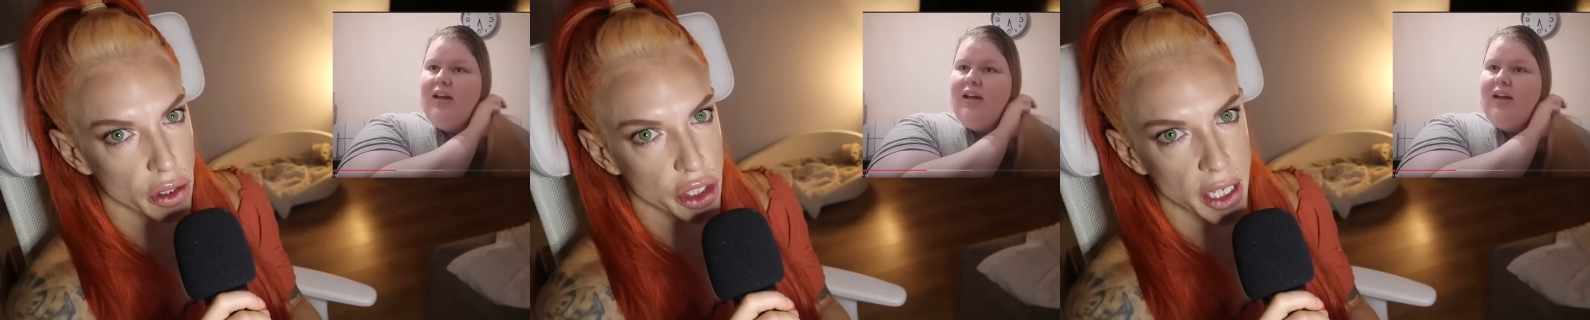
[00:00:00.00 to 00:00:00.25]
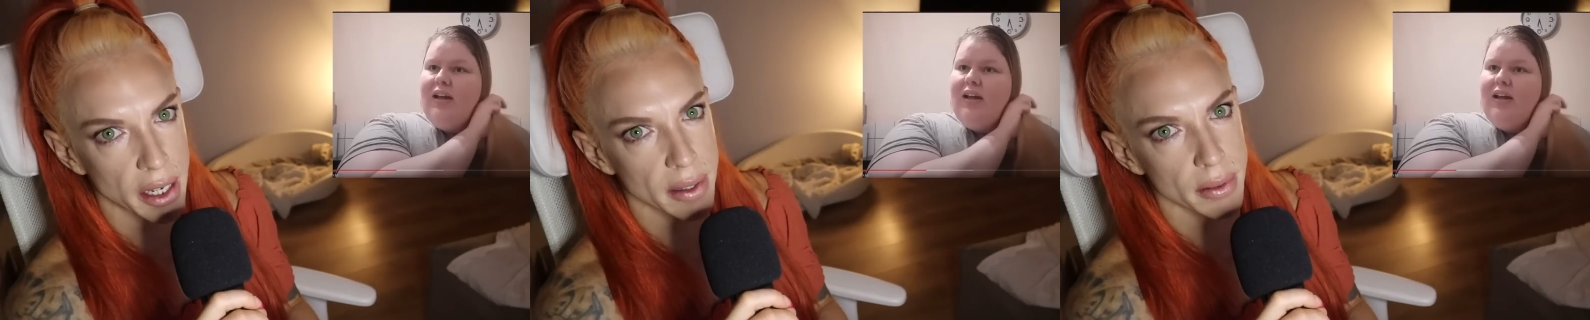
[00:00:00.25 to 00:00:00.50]

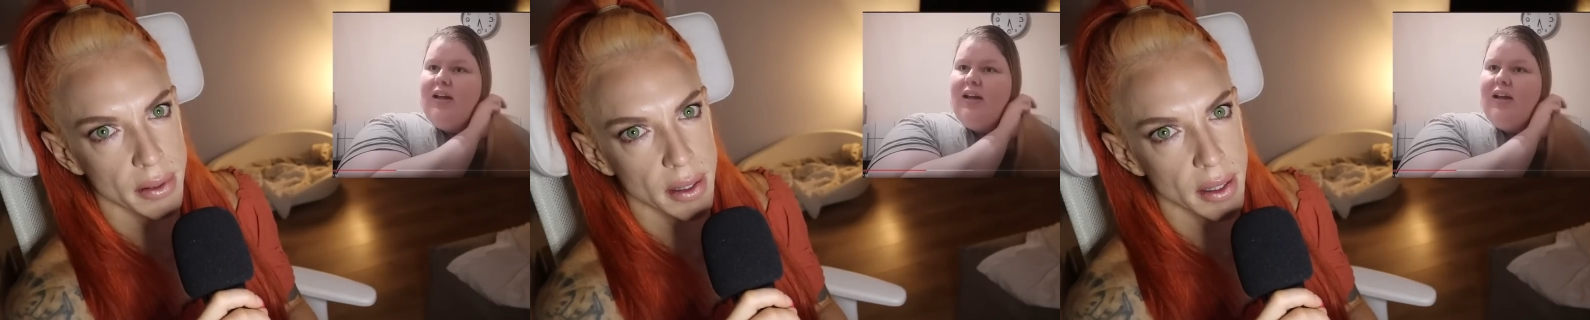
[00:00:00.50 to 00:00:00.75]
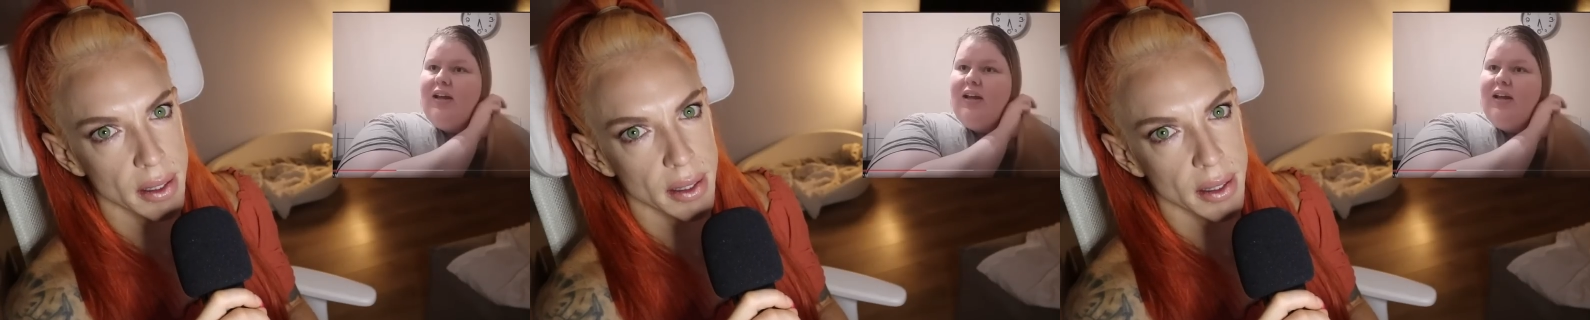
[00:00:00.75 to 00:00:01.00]
Speaker 1: chicken
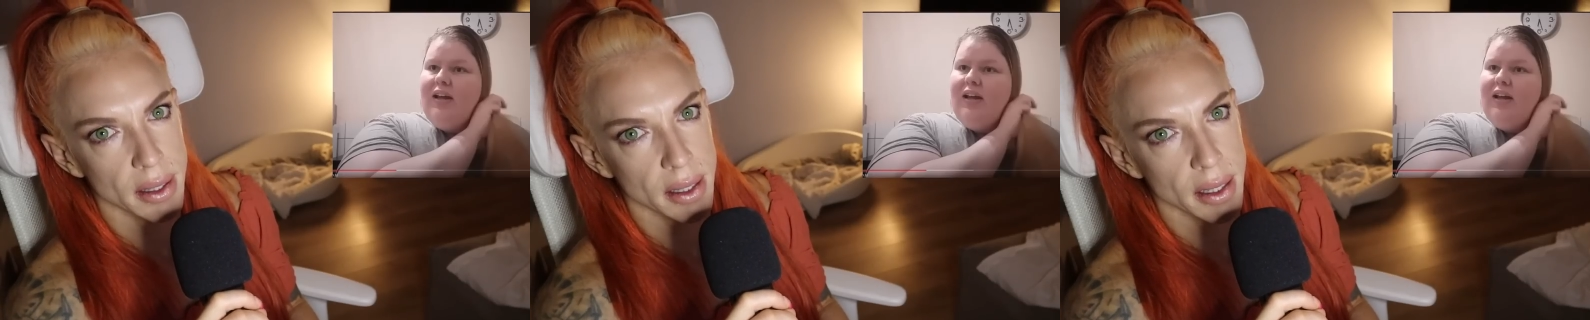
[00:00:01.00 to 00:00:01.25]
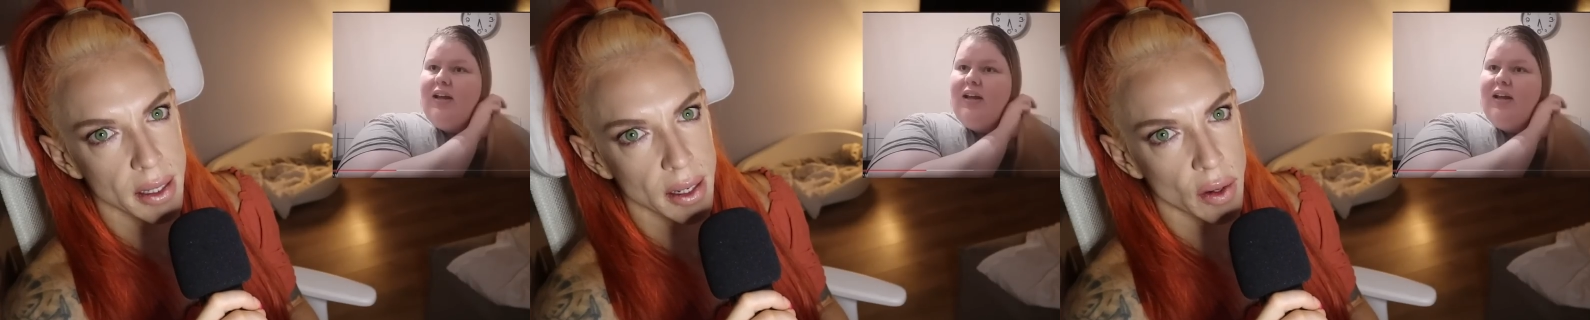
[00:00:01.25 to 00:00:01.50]

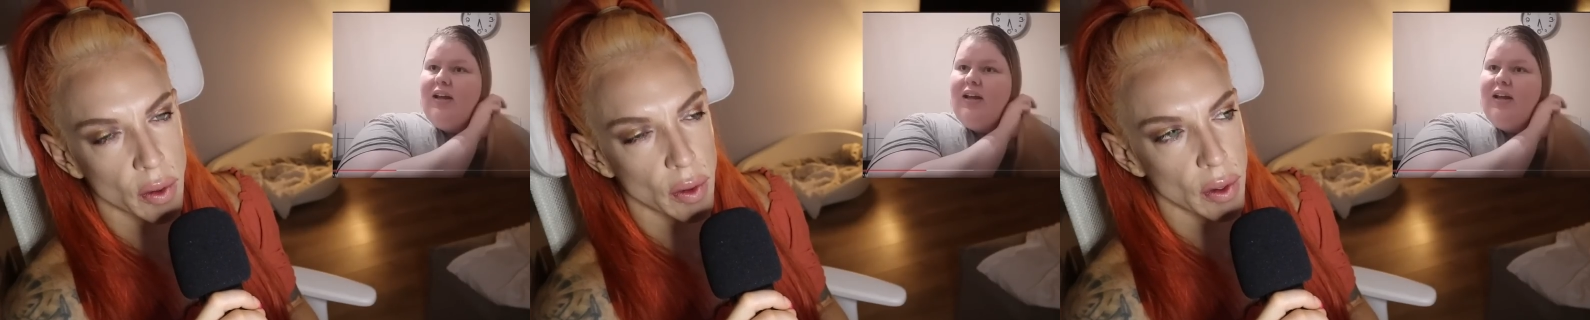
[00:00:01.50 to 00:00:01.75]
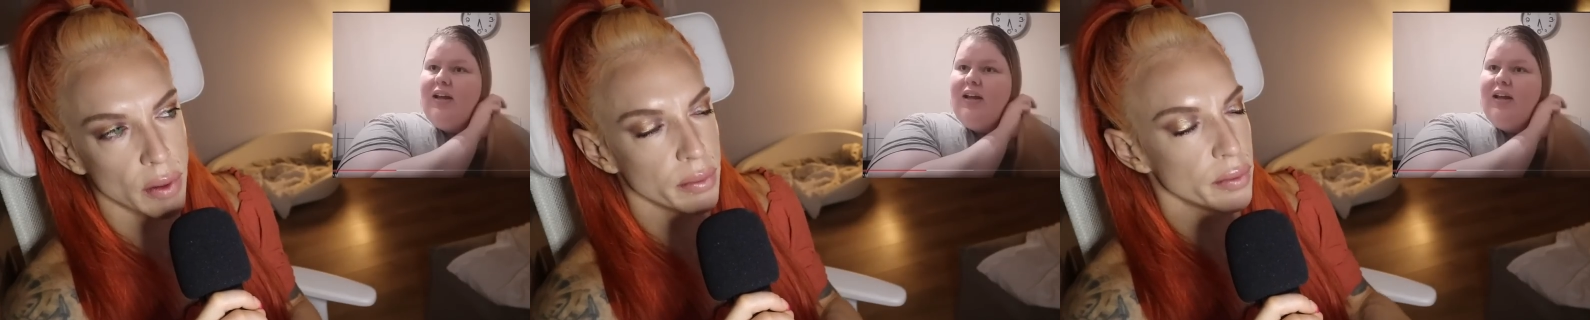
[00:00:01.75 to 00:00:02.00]
or,